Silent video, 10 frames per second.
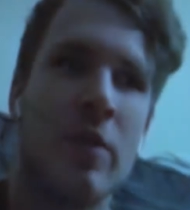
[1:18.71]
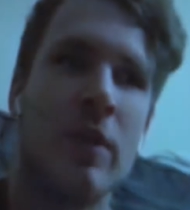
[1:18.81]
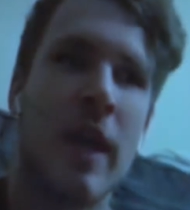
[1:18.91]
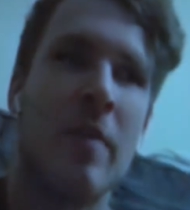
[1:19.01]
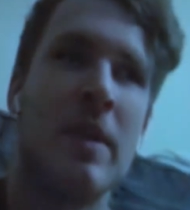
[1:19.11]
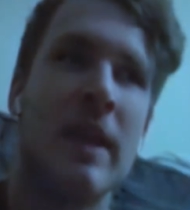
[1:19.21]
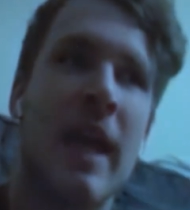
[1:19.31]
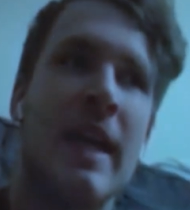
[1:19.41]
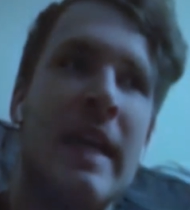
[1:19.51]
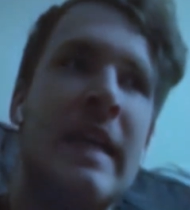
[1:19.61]
you will not be
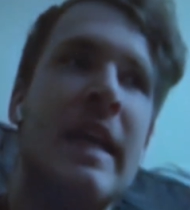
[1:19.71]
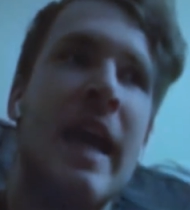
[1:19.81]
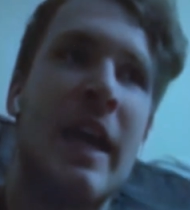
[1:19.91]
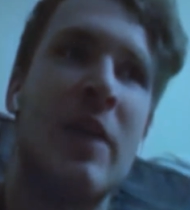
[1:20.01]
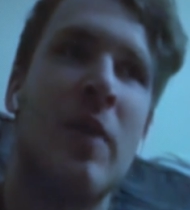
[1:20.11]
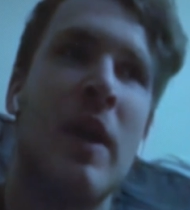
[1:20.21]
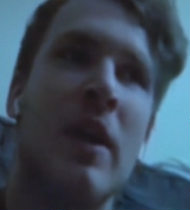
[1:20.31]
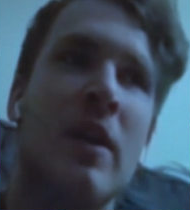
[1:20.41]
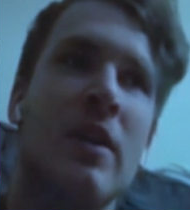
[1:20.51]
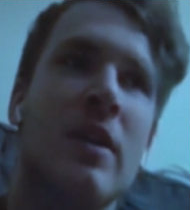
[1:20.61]
let in
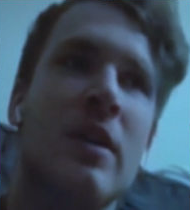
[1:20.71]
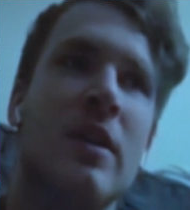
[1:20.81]
anywhere